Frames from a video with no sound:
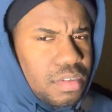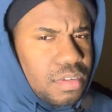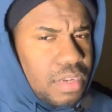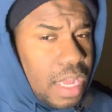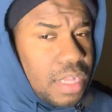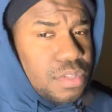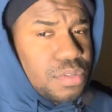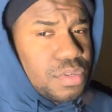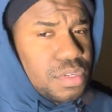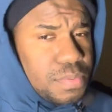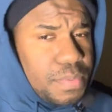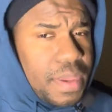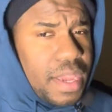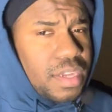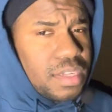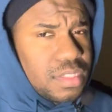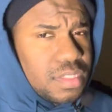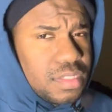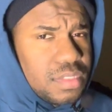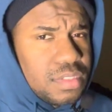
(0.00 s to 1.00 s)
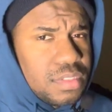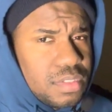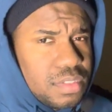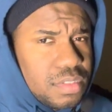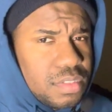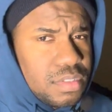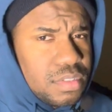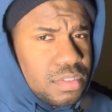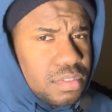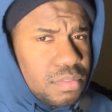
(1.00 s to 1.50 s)
That's respect.
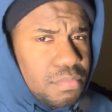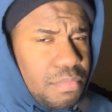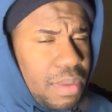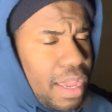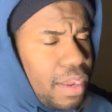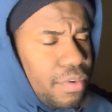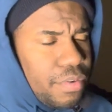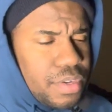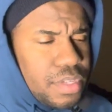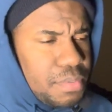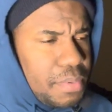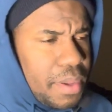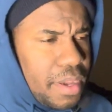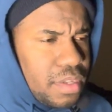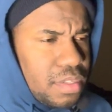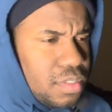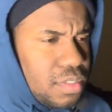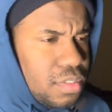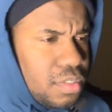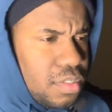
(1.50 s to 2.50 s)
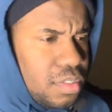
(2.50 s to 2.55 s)
Mad respect.